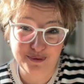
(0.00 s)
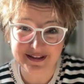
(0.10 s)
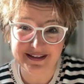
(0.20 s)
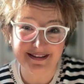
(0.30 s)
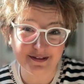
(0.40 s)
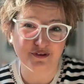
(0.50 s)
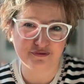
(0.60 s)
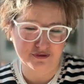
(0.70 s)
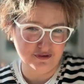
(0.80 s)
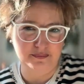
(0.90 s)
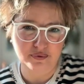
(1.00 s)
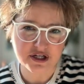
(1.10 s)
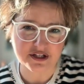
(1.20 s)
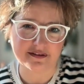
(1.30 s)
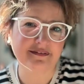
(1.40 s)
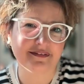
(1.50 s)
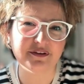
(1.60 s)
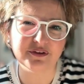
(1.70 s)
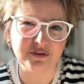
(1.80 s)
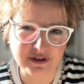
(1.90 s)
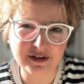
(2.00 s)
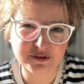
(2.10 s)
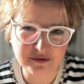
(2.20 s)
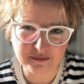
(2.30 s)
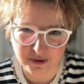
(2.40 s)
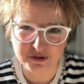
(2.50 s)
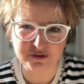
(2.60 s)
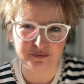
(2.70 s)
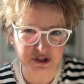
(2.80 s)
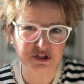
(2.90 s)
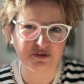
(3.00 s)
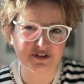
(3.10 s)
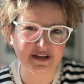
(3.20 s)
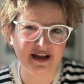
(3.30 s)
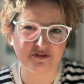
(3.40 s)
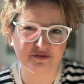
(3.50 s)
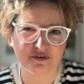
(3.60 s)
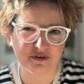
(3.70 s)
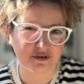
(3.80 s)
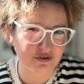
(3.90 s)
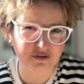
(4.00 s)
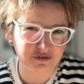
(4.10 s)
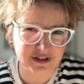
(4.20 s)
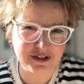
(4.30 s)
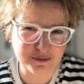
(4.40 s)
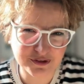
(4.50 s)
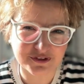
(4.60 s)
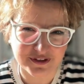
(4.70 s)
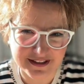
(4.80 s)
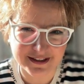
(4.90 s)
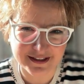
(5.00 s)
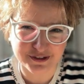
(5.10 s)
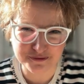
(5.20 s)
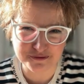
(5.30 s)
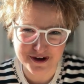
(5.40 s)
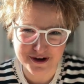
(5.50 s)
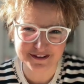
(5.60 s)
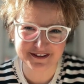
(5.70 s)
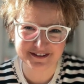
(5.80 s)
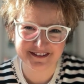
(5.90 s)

what is your first impression? Do you really want to watch yourself, or do you really want to hear your voice?